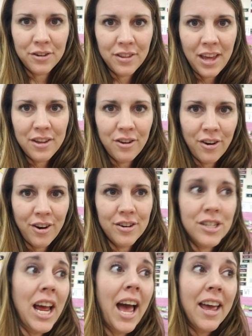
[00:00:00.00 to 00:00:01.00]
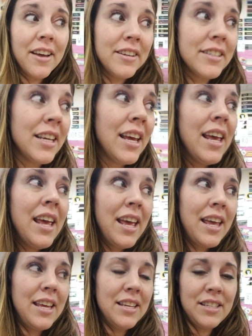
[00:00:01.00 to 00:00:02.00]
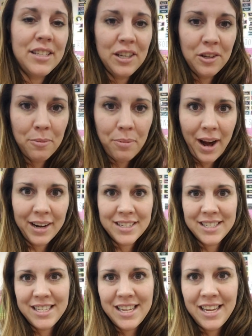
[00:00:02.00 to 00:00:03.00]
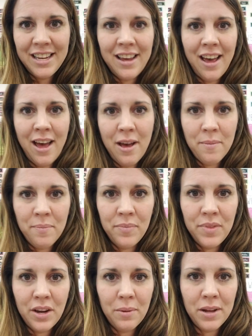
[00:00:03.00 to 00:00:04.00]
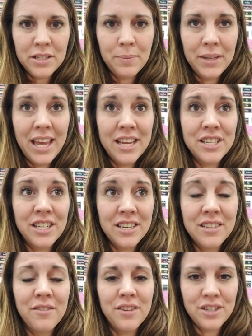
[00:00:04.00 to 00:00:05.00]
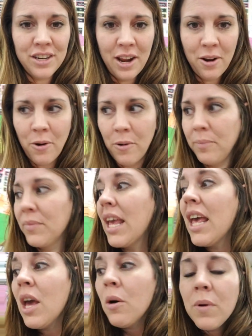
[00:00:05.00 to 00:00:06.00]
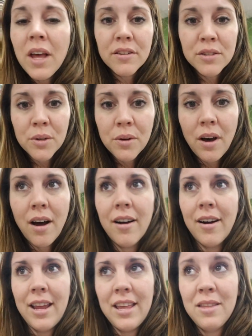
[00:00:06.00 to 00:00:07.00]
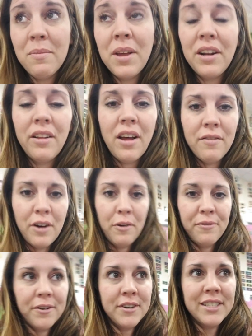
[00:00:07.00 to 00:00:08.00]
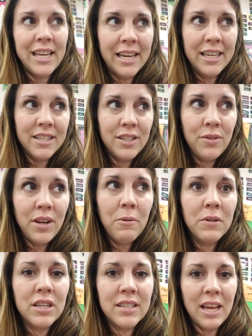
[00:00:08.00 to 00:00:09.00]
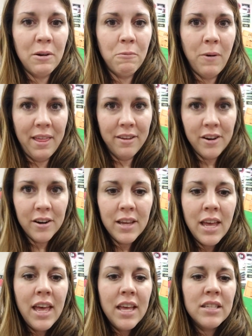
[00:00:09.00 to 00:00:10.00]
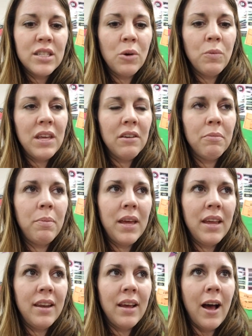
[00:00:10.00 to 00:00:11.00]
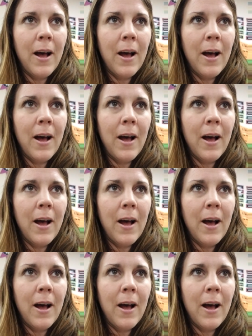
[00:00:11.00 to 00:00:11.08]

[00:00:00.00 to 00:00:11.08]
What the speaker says: that your child is still practicing their multiplication and division at home. We also are in the middle of our first science unit, which is on weather. So we have been